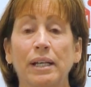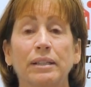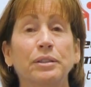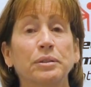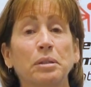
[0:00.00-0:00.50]

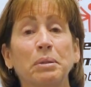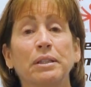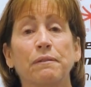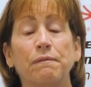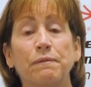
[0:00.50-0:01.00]
These are going to be
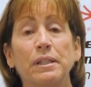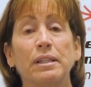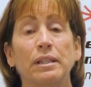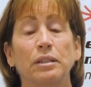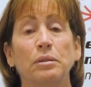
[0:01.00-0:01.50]
the
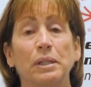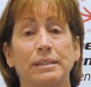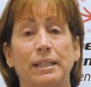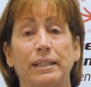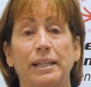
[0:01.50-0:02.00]
fifth
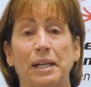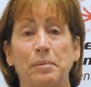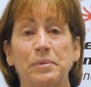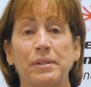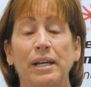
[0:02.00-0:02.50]
USA
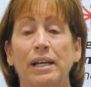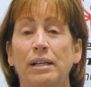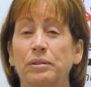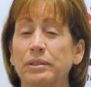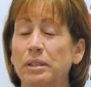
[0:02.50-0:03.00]
Games,
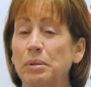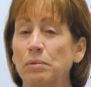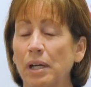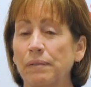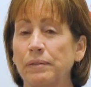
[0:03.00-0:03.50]
and there's going to be
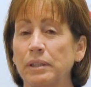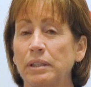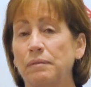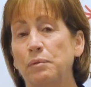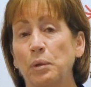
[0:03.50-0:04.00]

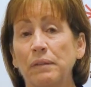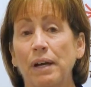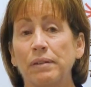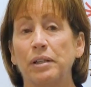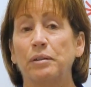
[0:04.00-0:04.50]
roughly
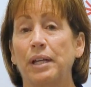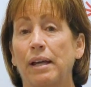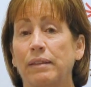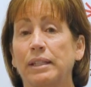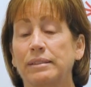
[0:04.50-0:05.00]
4,500
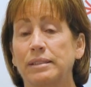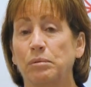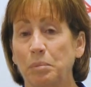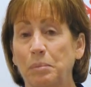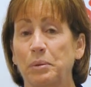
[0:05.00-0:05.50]
athletes
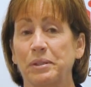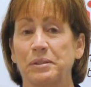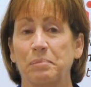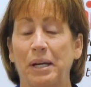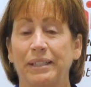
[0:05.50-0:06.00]
that will be
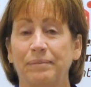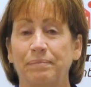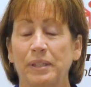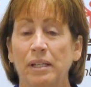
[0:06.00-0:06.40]
participating.